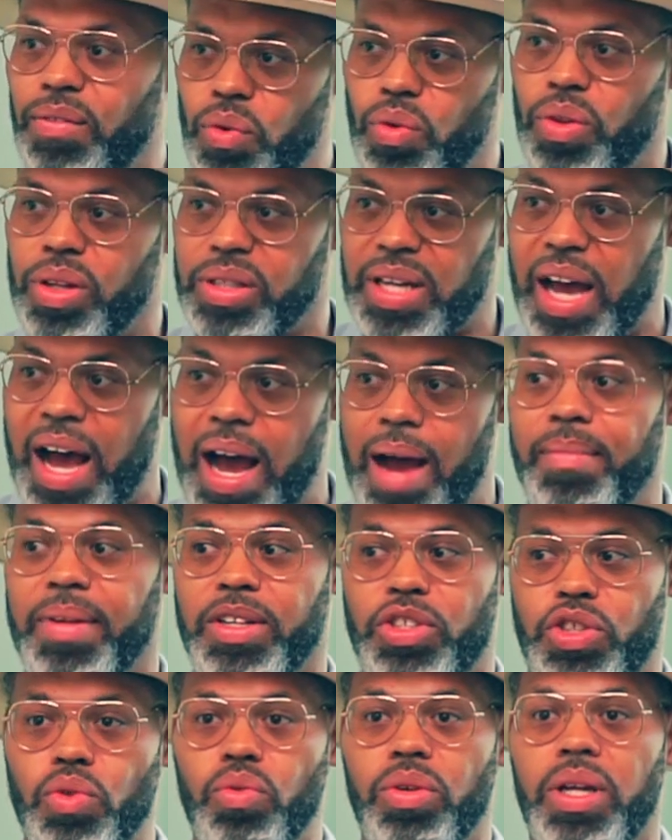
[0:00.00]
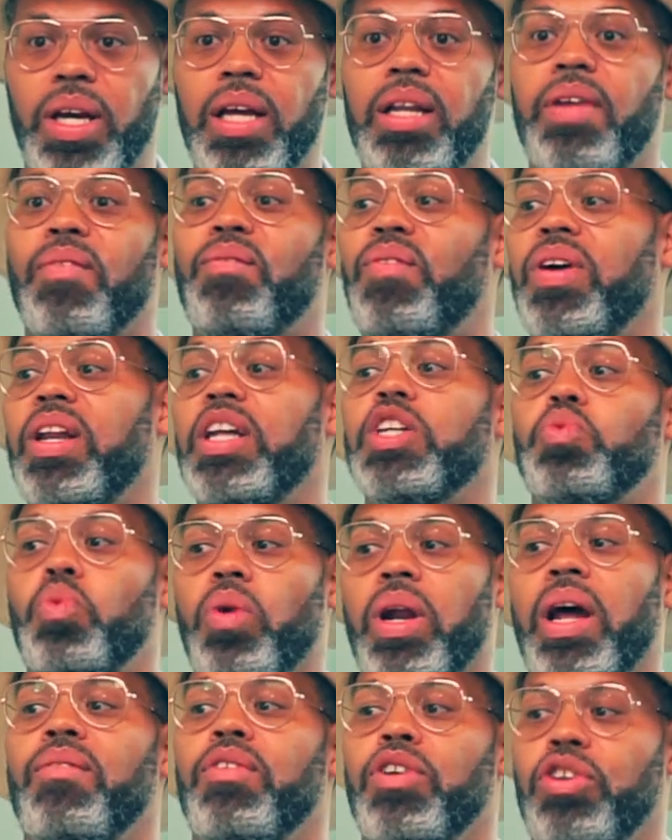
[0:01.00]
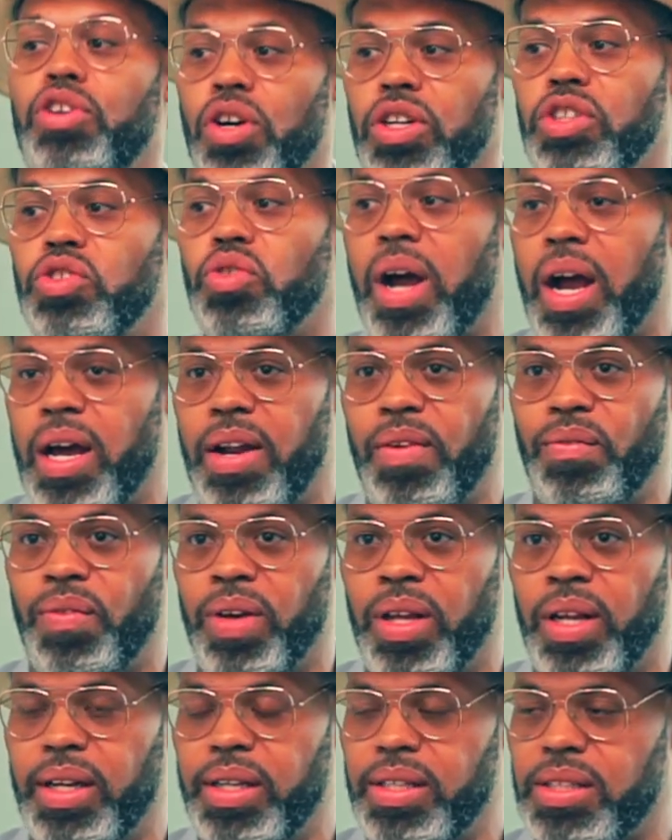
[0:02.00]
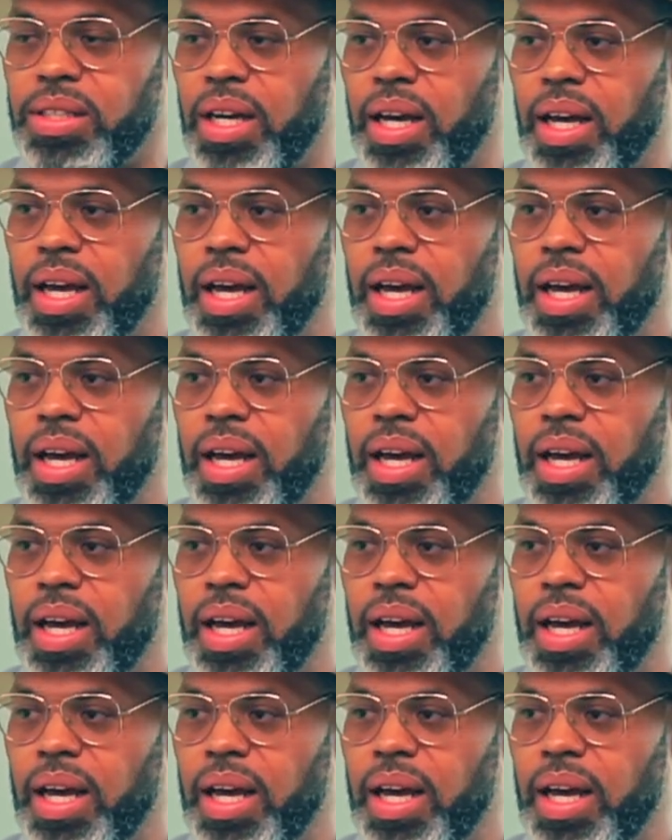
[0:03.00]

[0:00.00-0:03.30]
you the time that you need to finish whatever you're trying to finish?